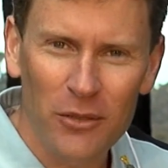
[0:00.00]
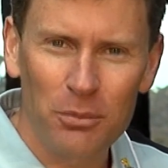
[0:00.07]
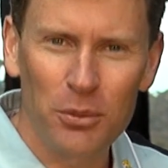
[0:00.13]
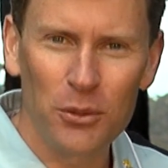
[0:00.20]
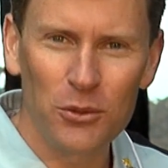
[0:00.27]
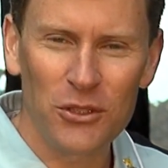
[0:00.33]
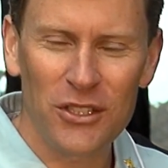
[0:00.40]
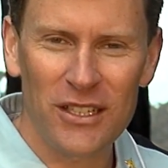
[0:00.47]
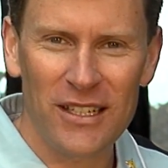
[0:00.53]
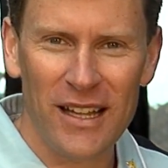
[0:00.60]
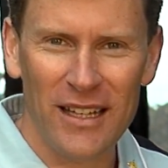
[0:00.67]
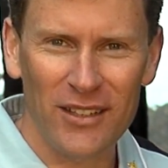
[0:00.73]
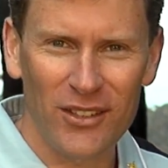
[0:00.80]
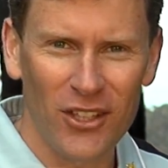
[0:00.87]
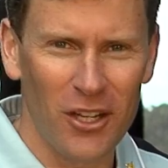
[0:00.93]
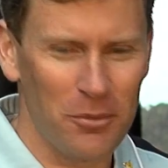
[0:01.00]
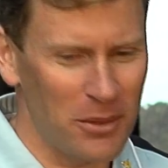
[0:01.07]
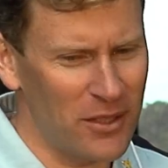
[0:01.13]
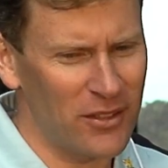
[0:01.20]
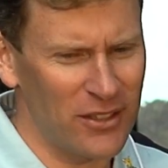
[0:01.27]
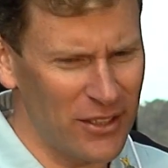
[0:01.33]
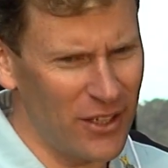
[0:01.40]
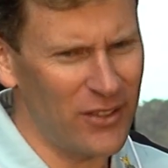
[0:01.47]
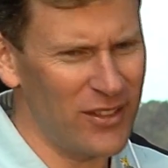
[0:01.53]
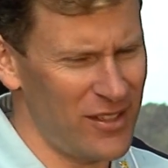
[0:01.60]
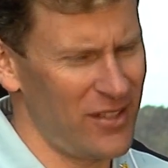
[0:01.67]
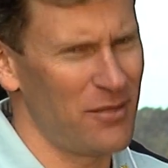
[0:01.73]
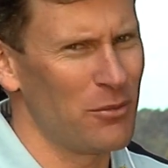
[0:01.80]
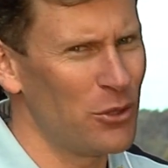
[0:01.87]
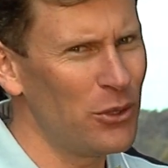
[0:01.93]
pulled you to that site because it knows there's
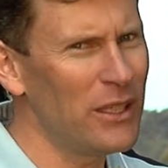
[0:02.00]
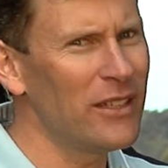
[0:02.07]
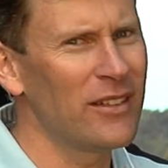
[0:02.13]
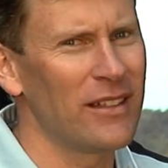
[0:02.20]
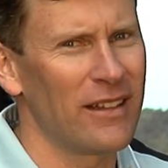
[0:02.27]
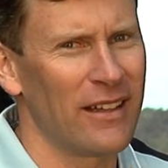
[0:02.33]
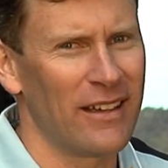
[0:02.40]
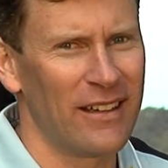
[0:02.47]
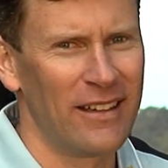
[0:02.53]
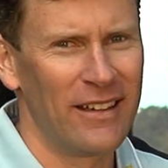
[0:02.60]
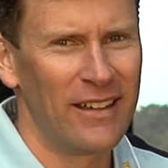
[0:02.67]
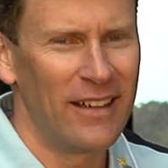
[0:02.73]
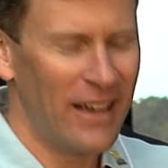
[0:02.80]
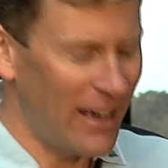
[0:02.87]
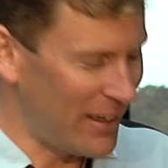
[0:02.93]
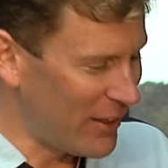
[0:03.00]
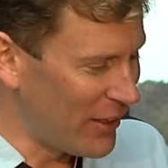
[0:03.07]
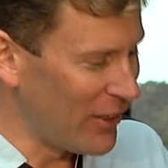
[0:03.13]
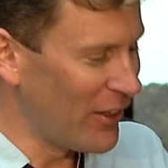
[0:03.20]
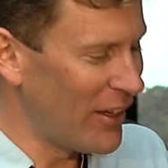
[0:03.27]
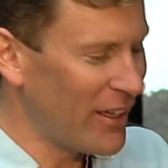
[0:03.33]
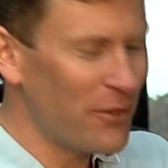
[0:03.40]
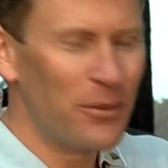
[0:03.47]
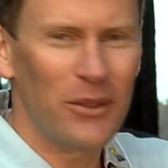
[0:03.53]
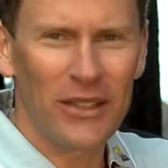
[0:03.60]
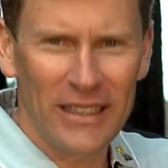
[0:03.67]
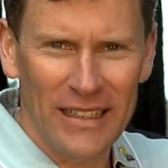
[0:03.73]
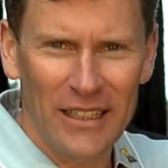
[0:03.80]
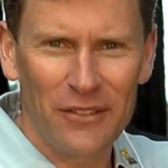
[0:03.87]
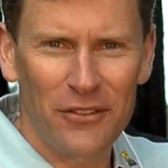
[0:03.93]
some goodies in there and I like what
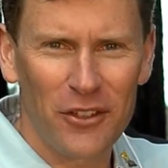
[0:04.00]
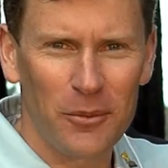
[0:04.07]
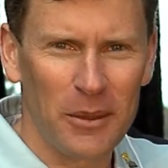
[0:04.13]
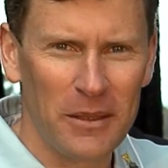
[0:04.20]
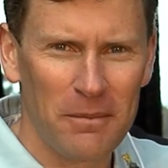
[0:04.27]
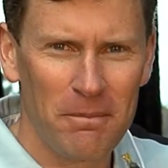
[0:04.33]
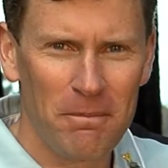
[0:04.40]
I get from it.